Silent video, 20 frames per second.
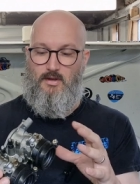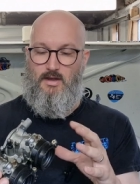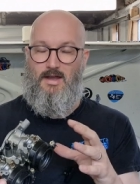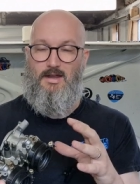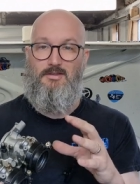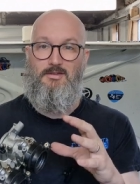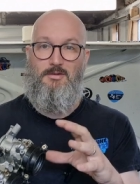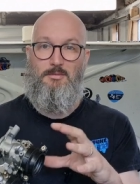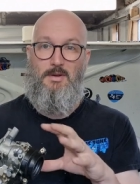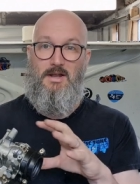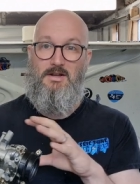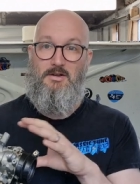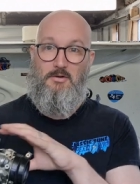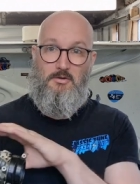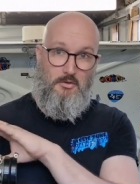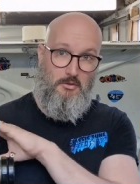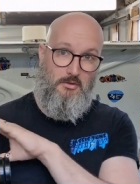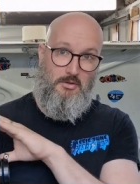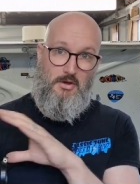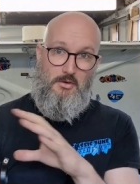and depending
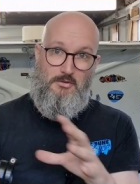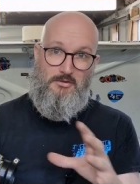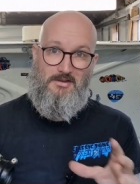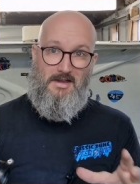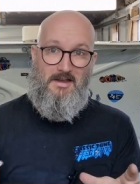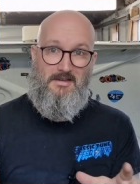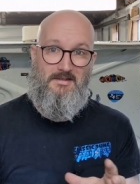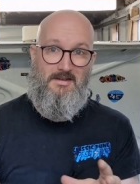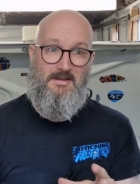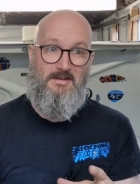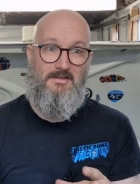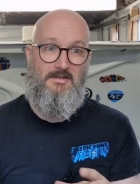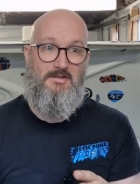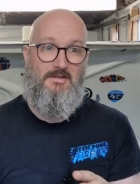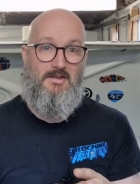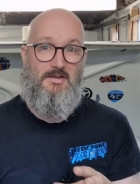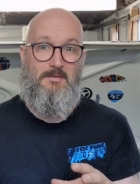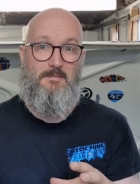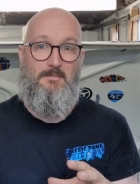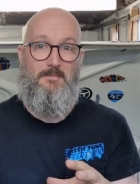on all those
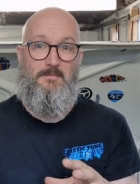settings,